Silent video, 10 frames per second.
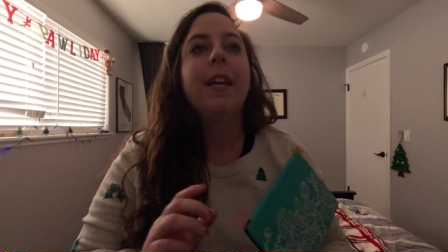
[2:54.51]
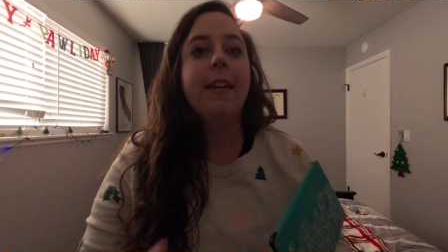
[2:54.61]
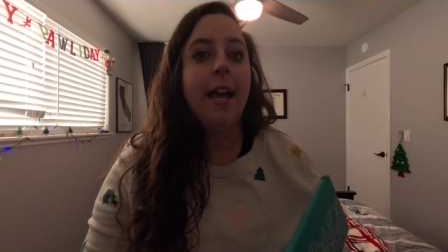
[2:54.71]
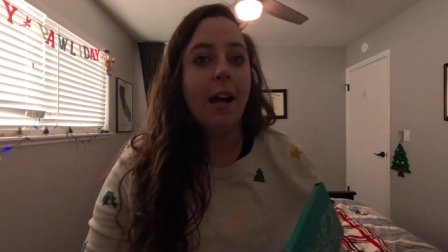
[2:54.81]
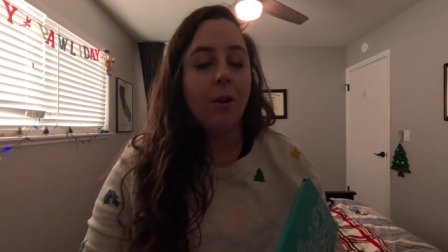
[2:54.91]

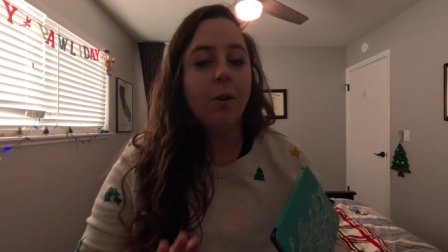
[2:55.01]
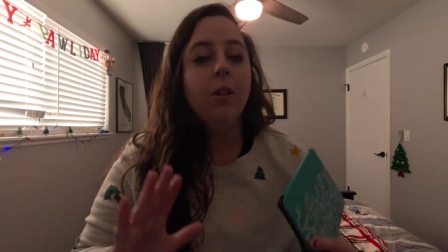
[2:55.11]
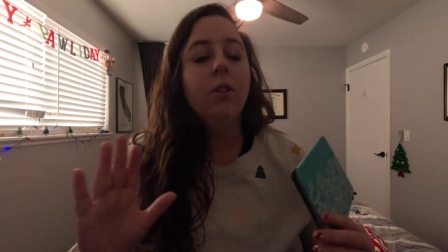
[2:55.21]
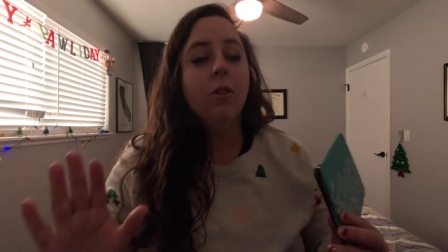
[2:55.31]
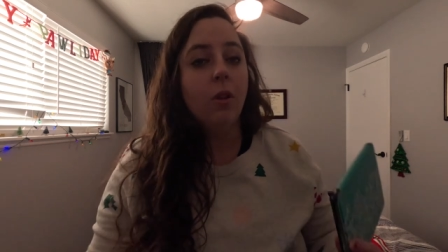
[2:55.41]
Now,
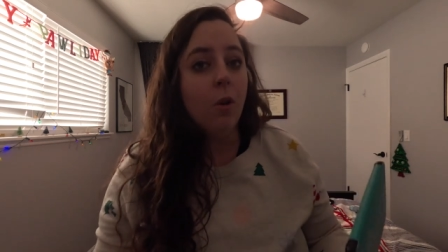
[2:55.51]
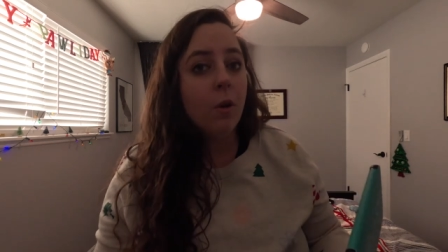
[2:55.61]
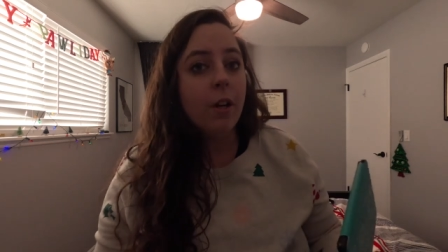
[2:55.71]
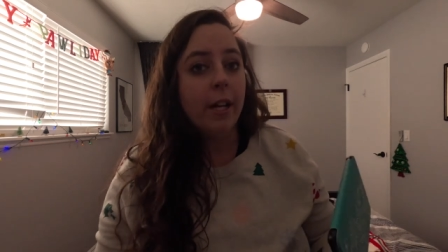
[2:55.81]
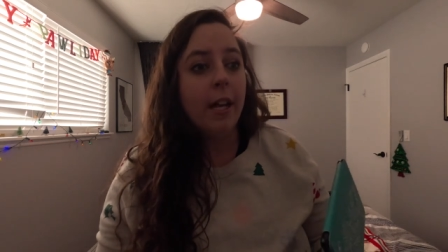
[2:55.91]

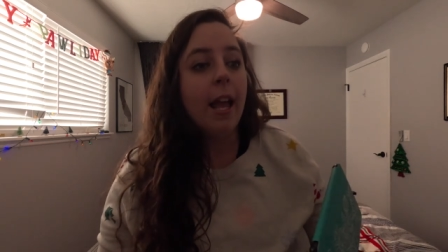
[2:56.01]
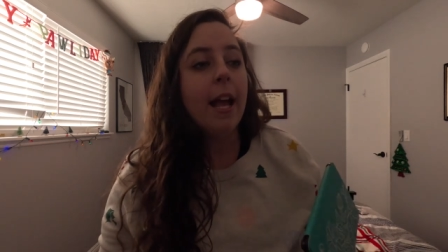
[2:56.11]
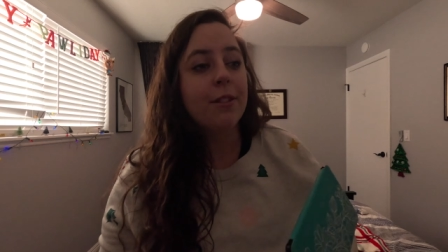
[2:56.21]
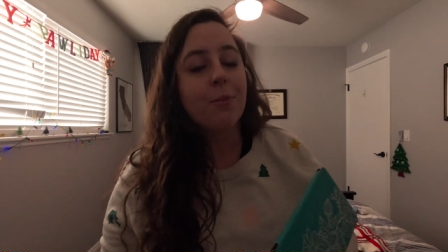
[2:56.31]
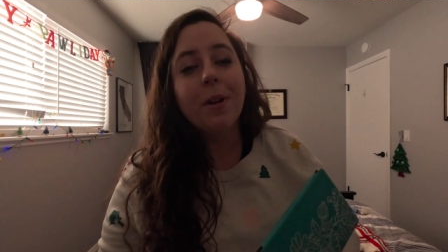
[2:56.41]
Lauren
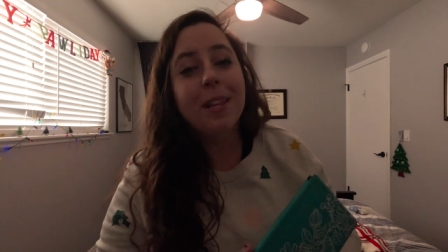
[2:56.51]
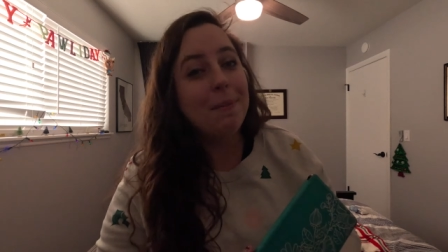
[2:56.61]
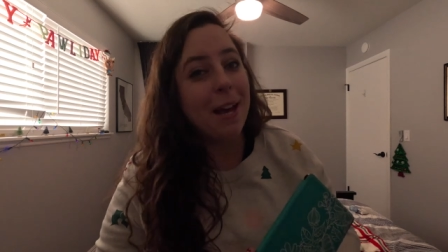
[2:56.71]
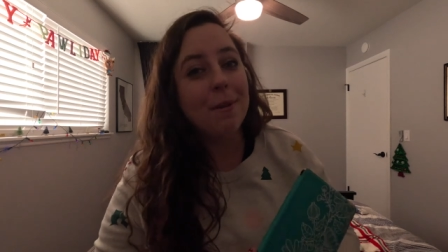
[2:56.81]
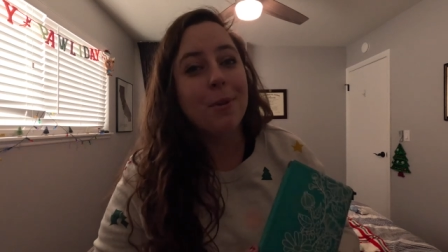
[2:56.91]
has a really
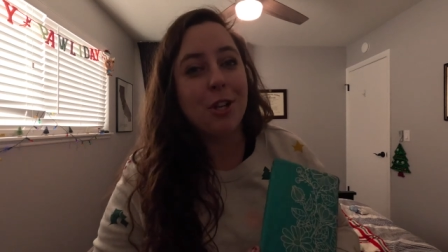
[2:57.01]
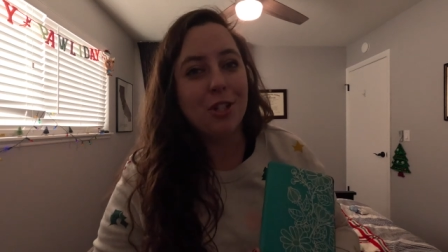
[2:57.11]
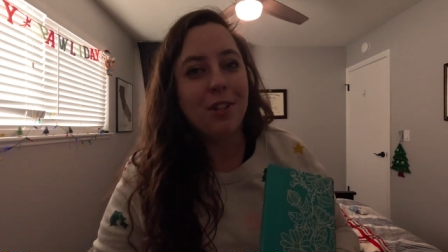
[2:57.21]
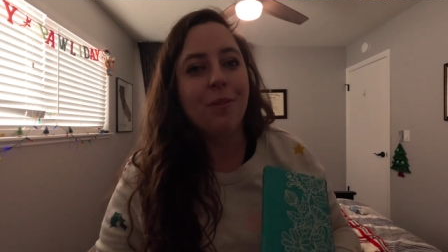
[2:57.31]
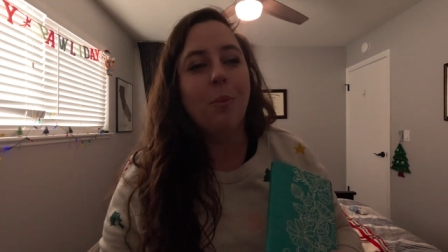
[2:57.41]
bad
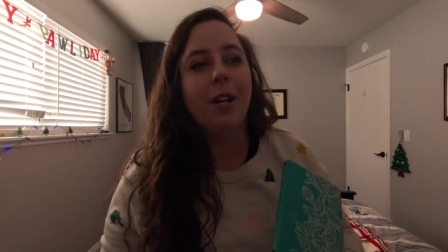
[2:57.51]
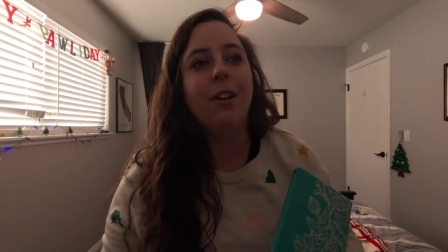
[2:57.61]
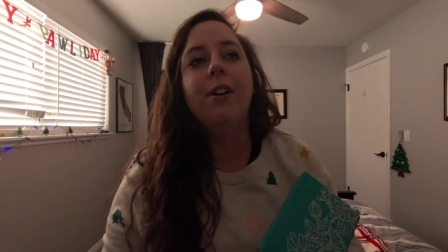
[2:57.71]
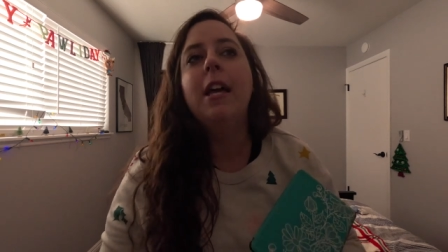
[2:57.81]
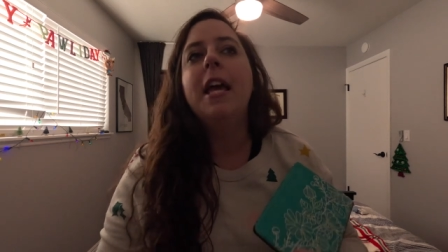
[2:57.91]
impression of
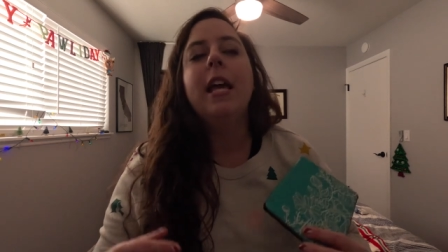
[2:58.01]
Will.